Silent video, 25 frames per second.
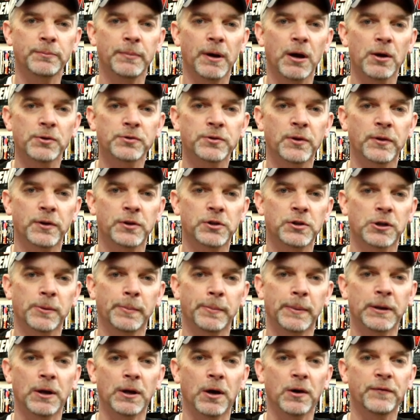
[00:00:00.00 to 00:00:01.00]
bell so that you can
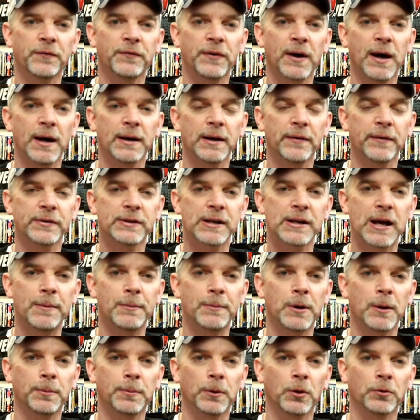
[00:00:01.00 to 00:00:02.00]
be notified every time
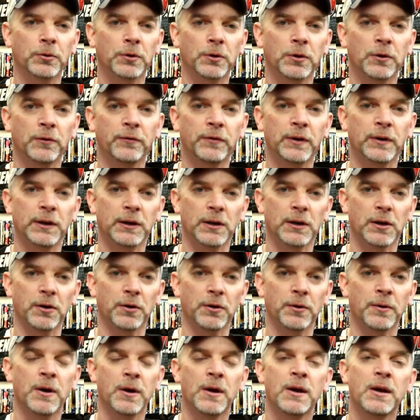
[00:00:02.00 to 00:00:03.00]
I upload a new video.